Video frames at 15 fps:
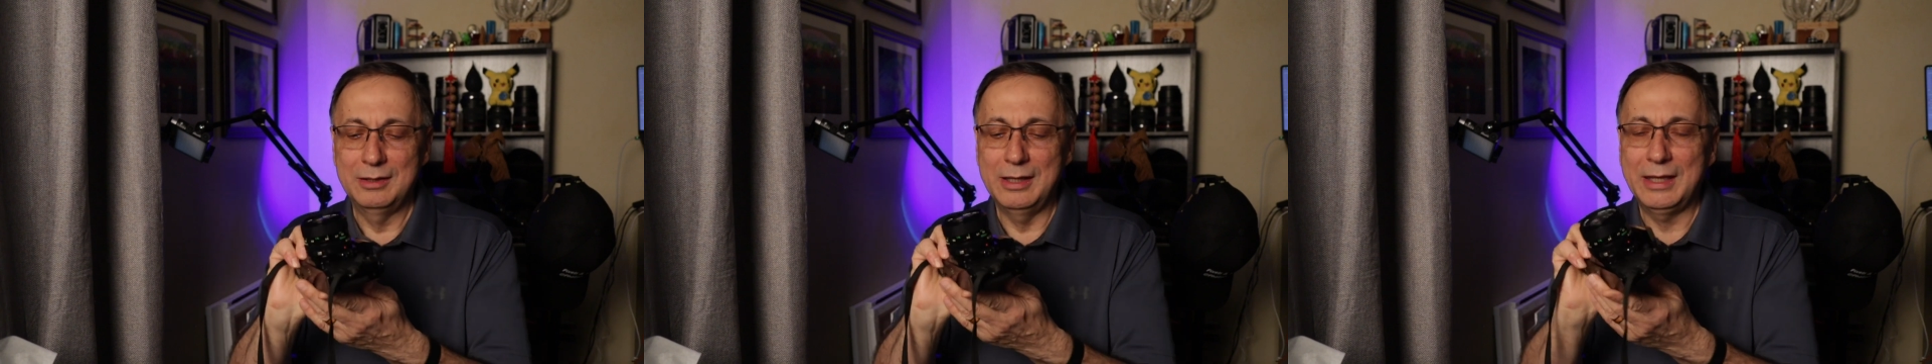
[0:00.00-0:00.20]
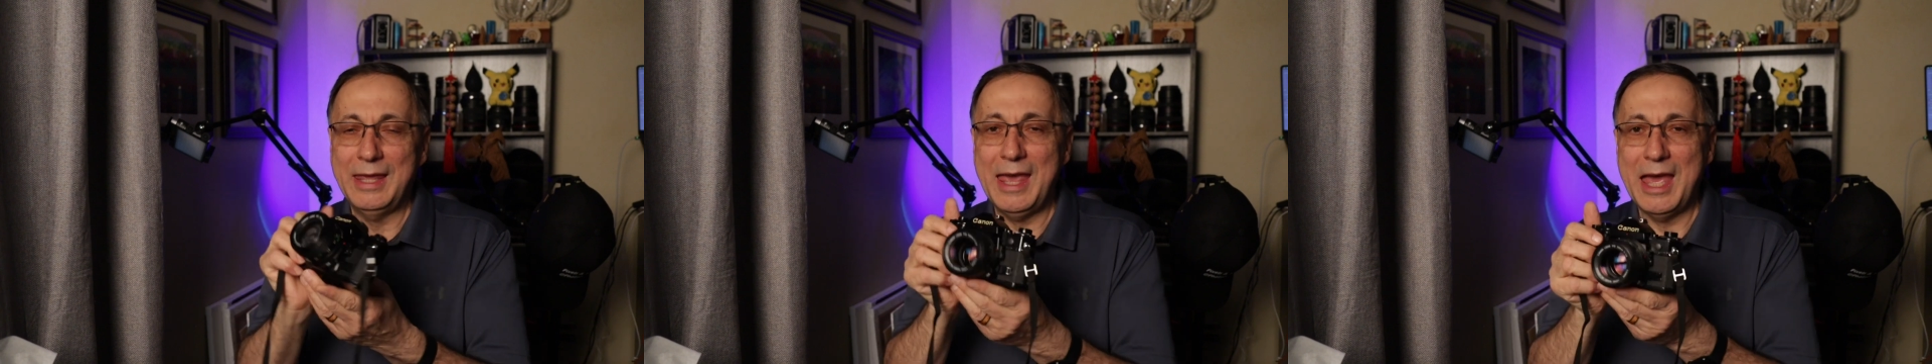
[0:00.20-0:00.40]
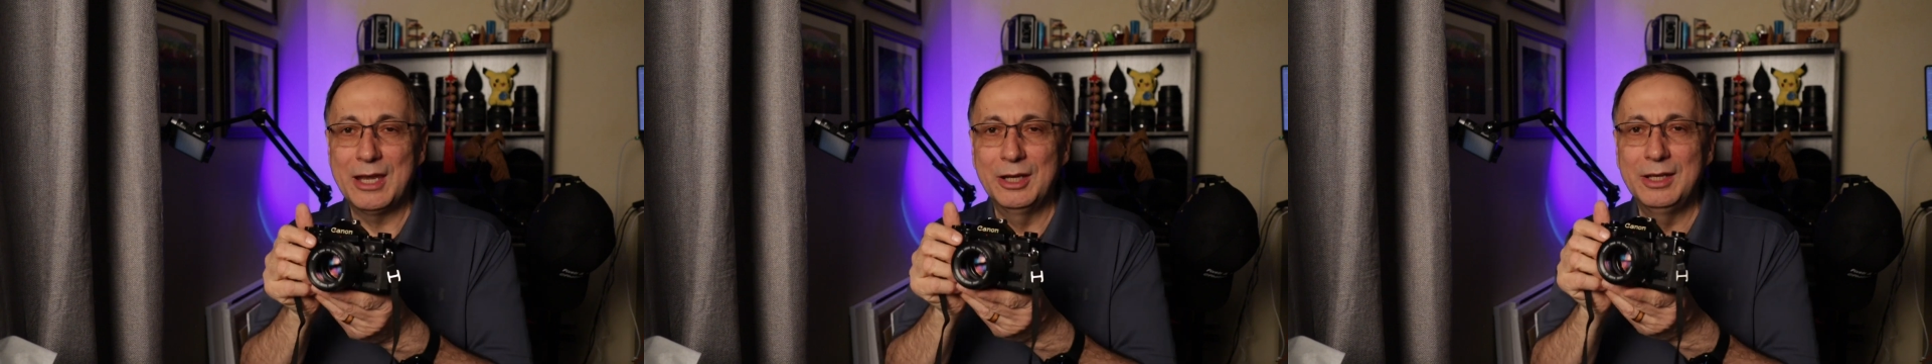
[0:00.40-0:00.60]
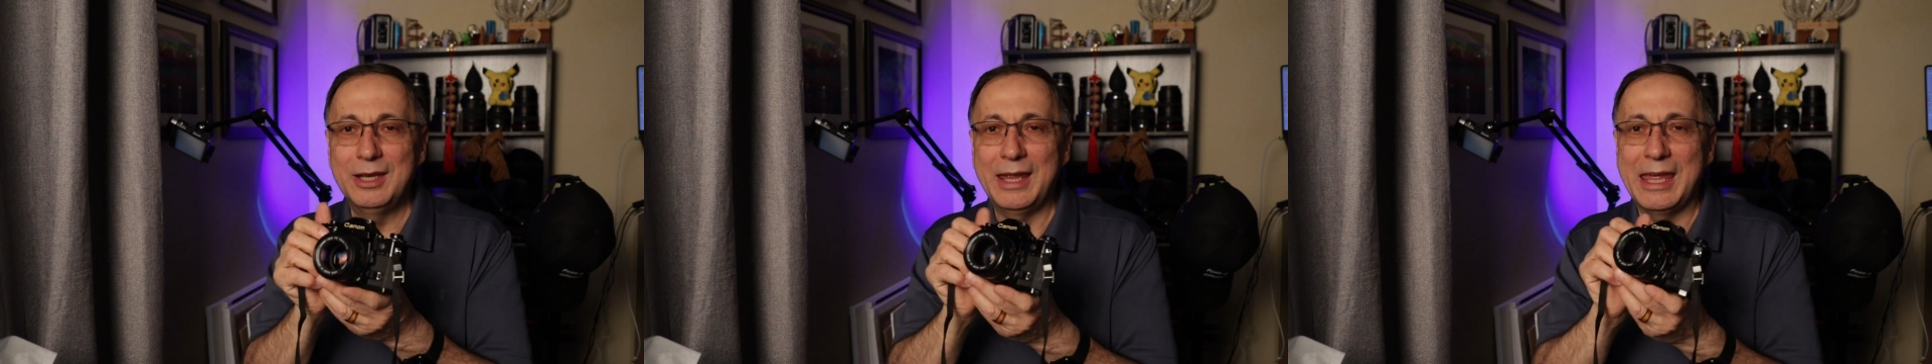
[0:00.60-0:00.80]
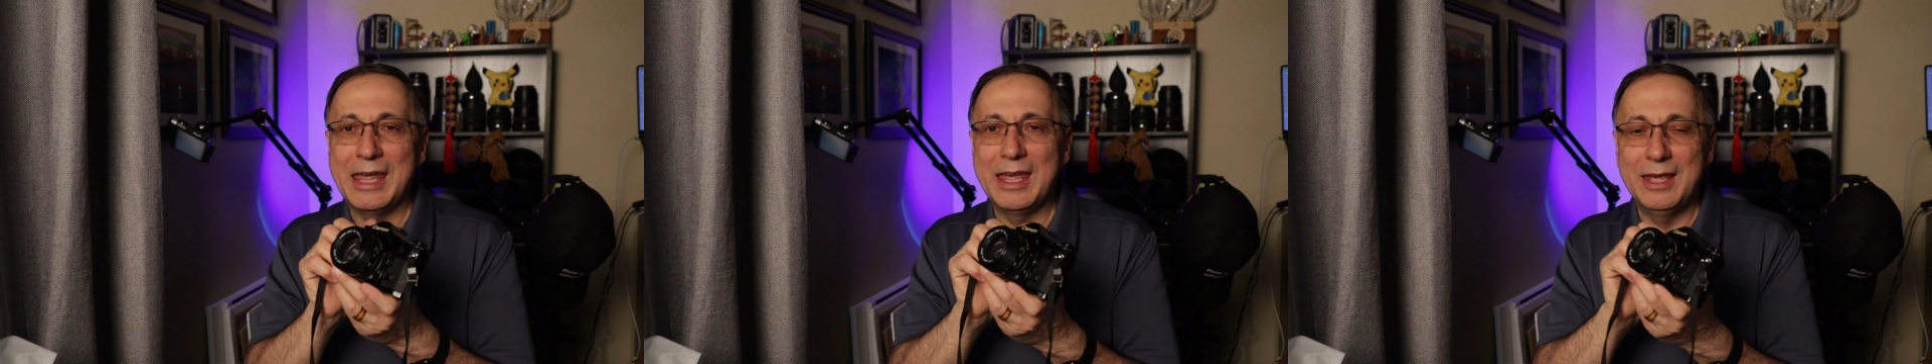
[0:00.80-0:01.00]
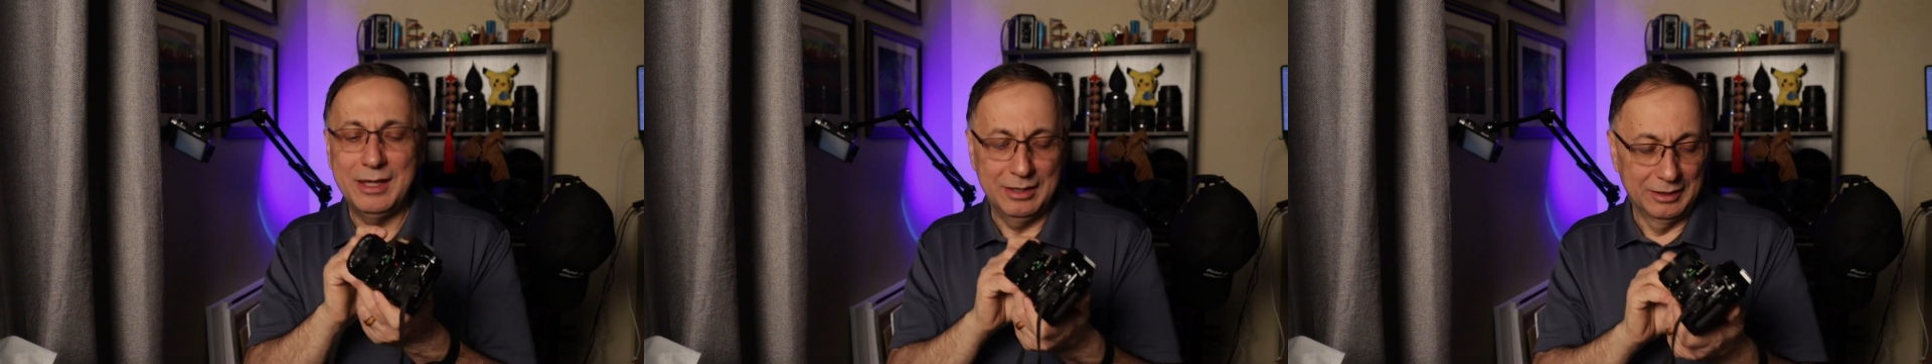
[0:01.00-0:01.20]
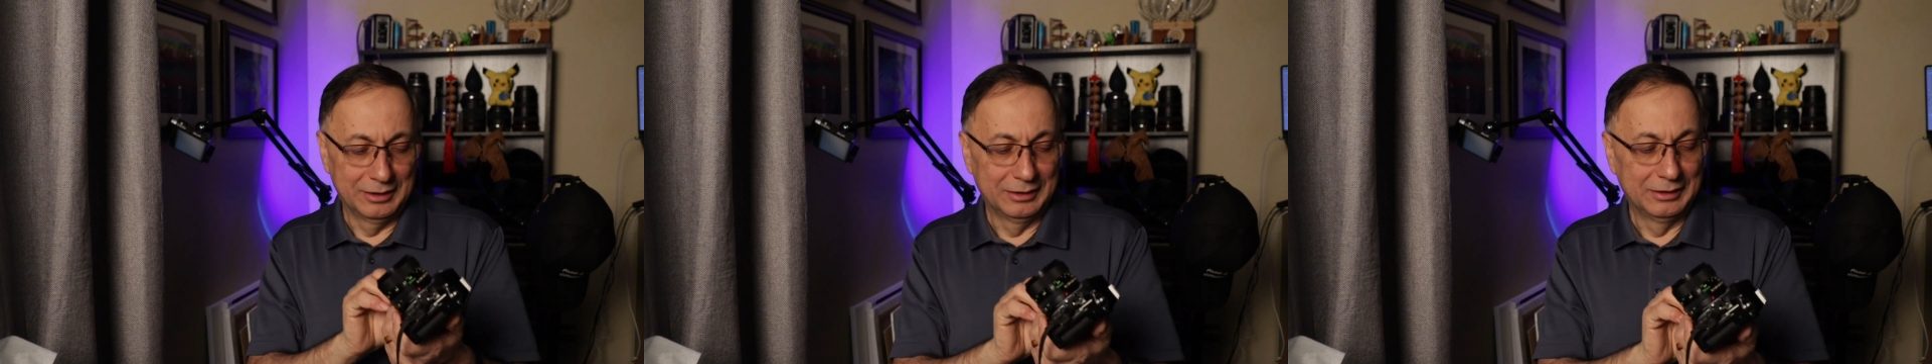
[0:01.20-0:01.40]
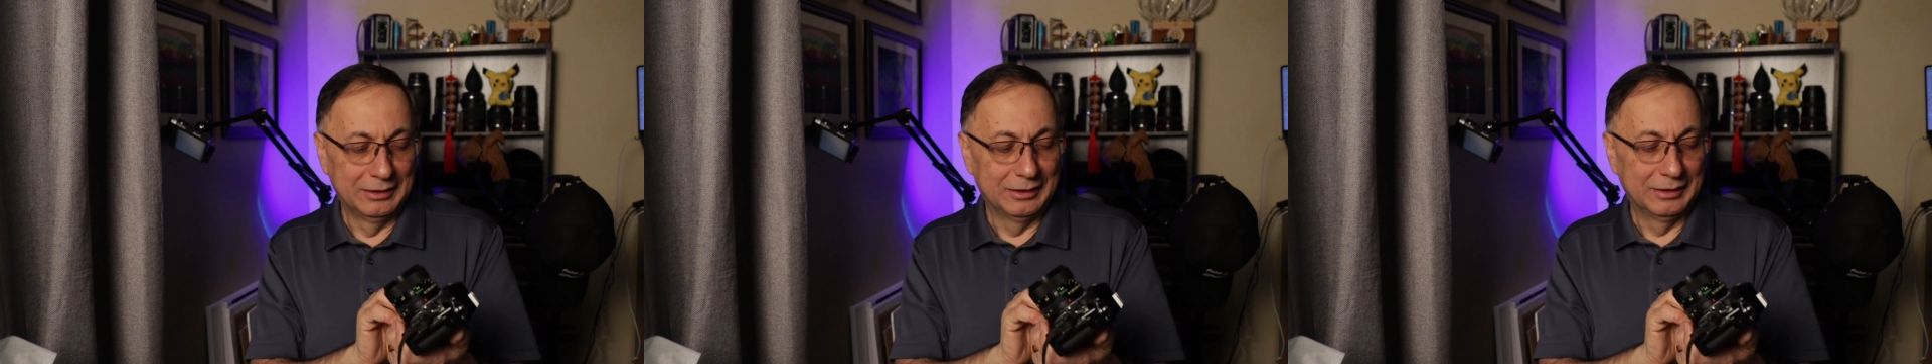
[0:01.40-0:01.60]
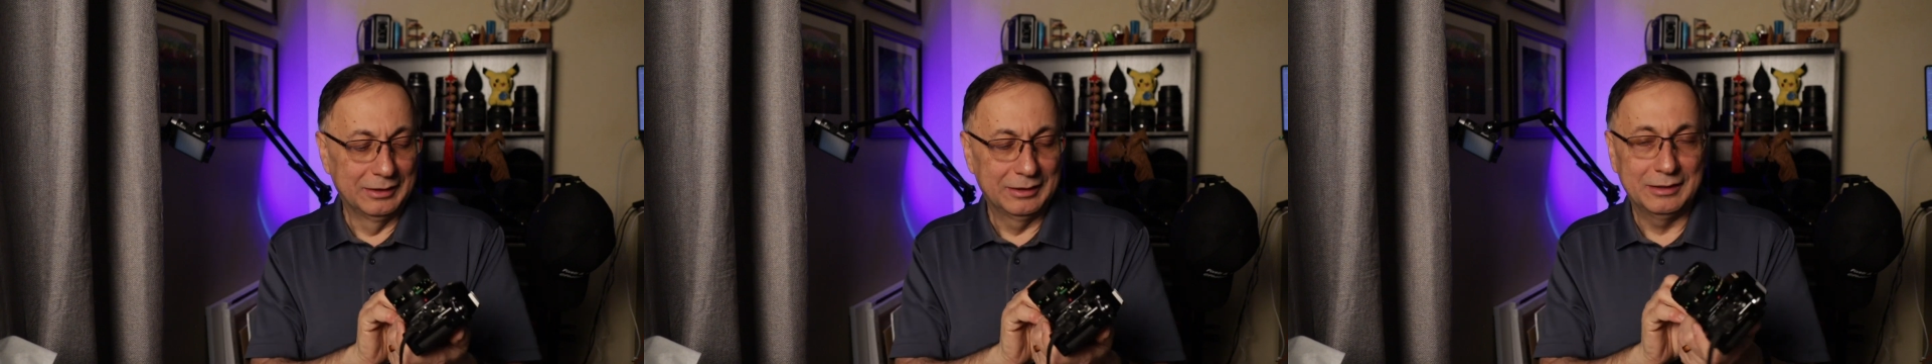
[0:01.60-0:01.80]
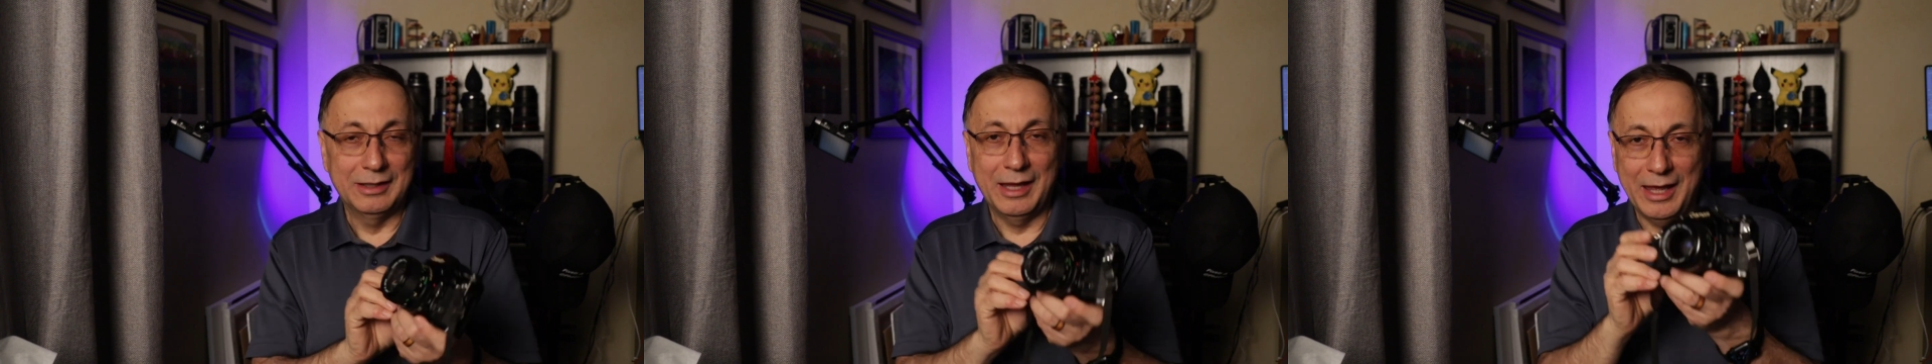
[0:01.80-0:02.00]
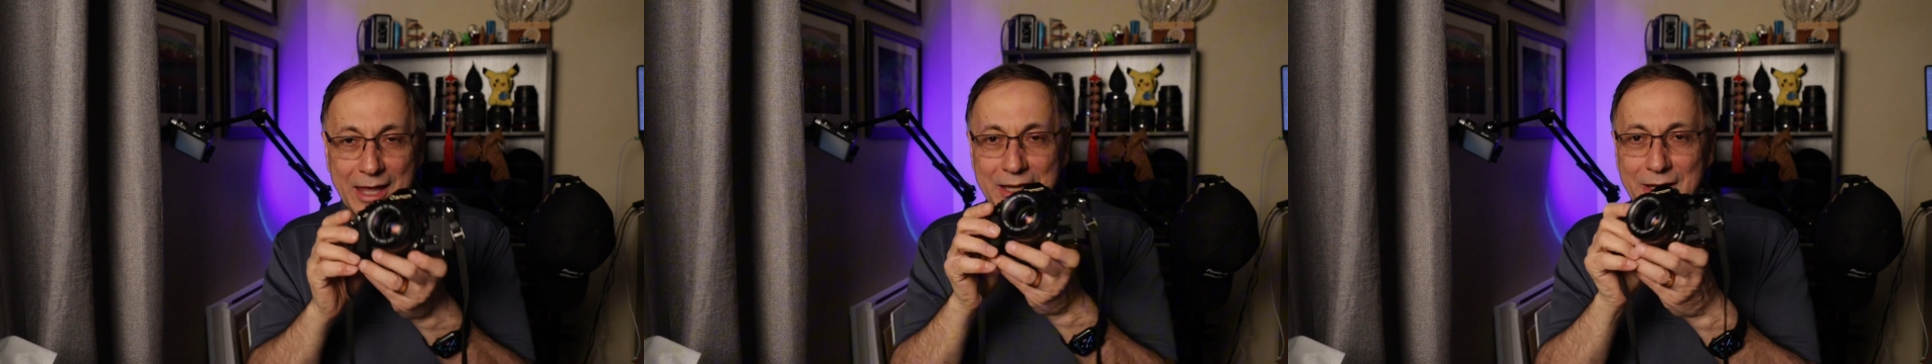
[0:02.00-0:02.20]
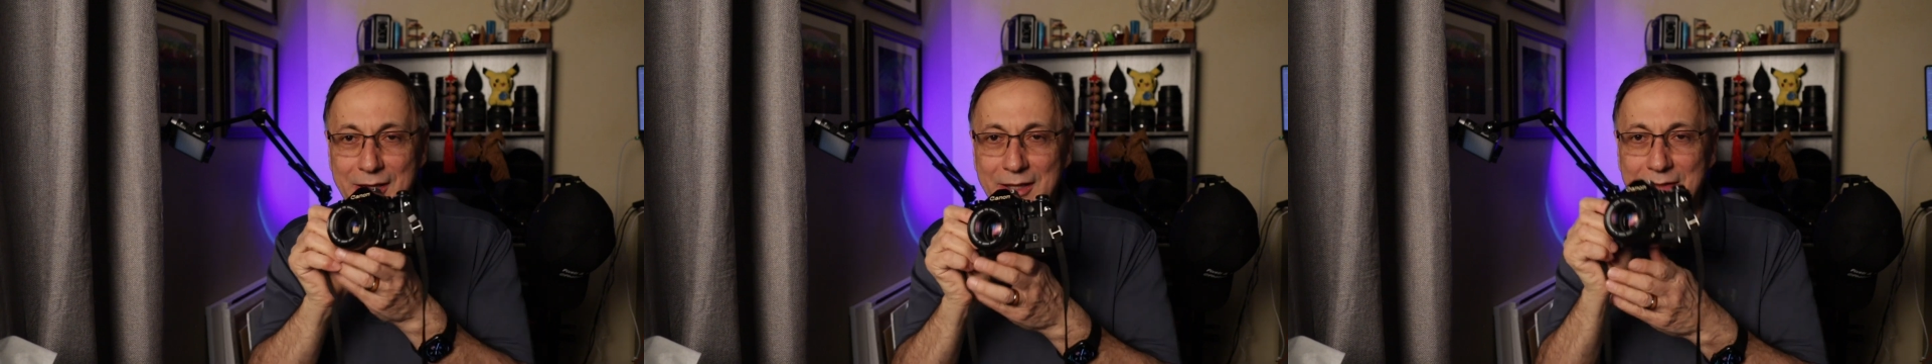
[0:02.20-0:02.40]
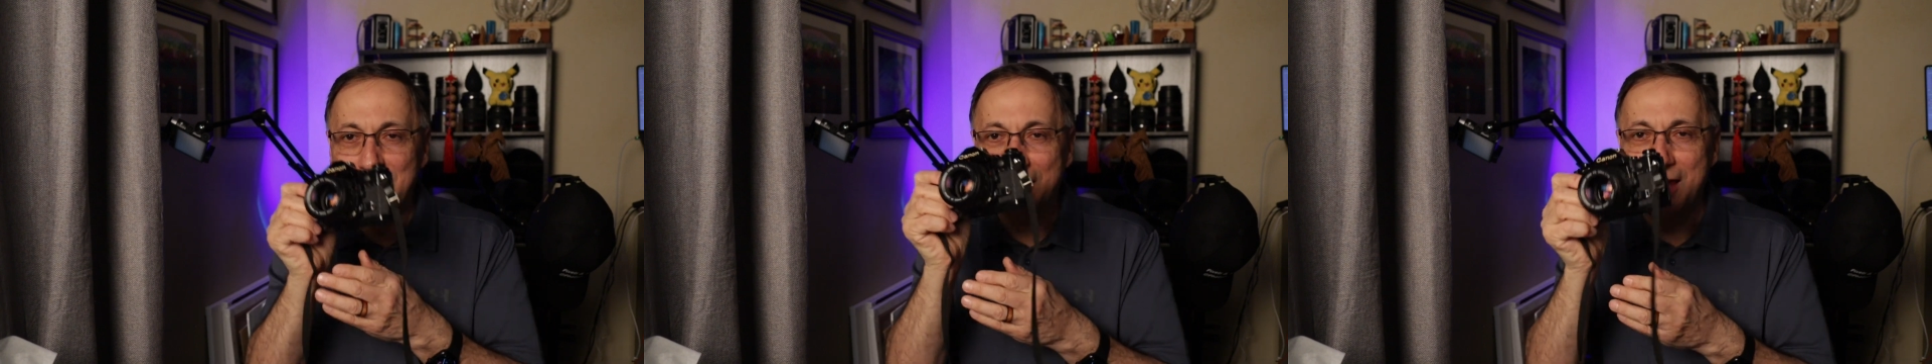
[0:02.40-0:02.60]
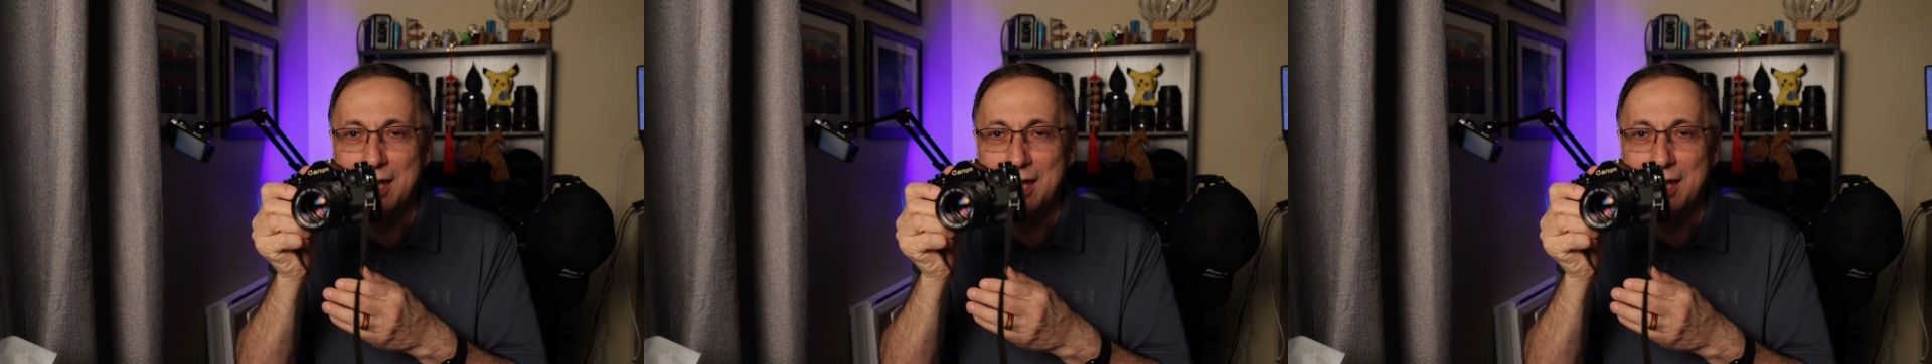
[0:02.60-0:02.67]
the Canon the